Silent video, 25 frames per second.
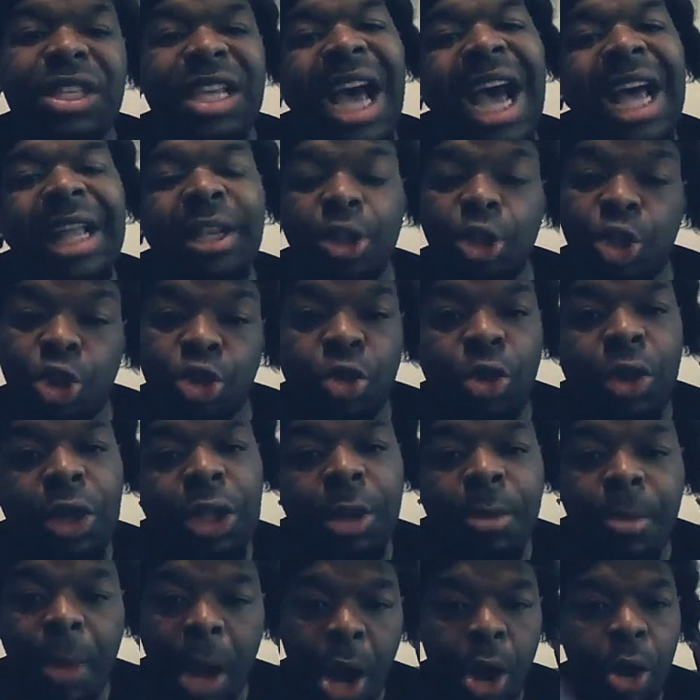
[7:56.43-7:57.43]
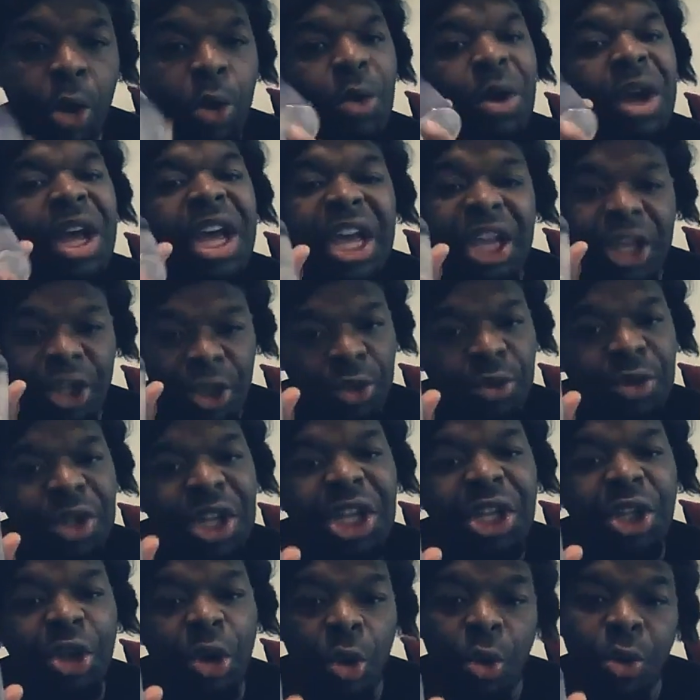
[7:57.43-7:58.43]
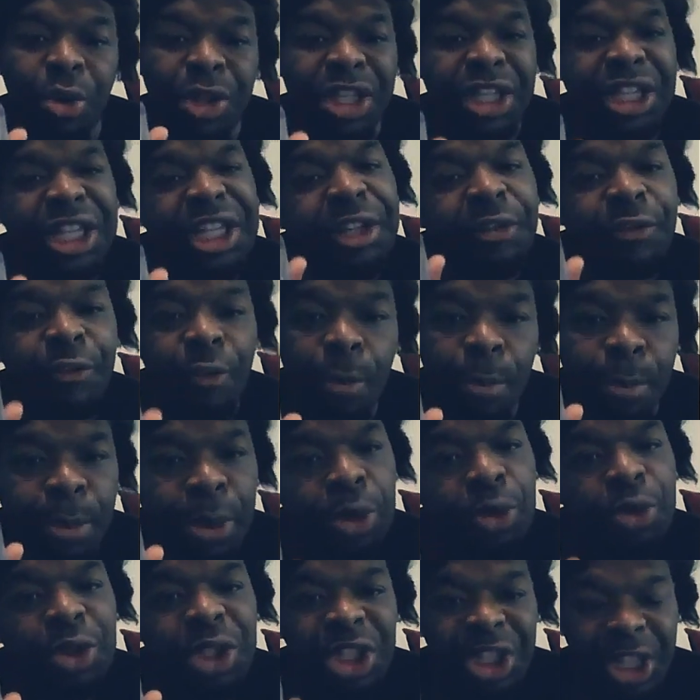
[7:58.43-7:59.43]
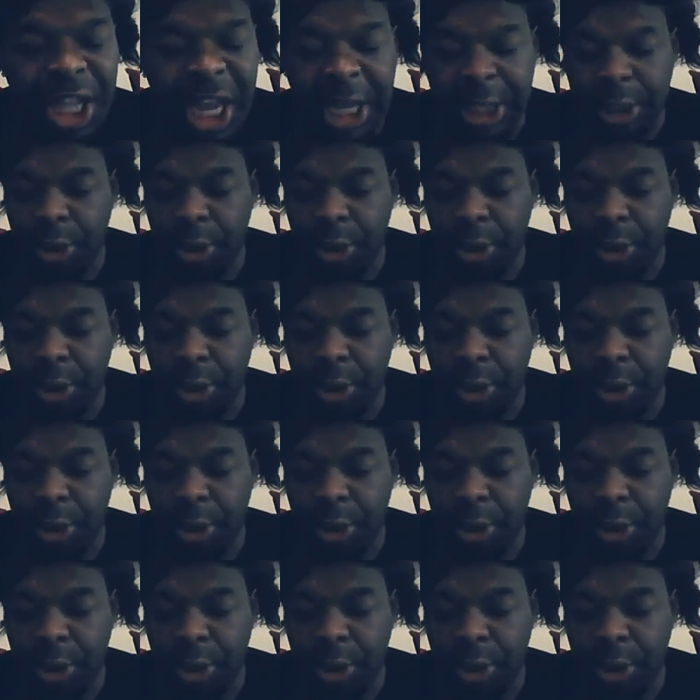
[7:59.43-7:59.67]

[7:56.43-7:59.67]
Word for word: you tired of drawing them on, you need to order this from Bougie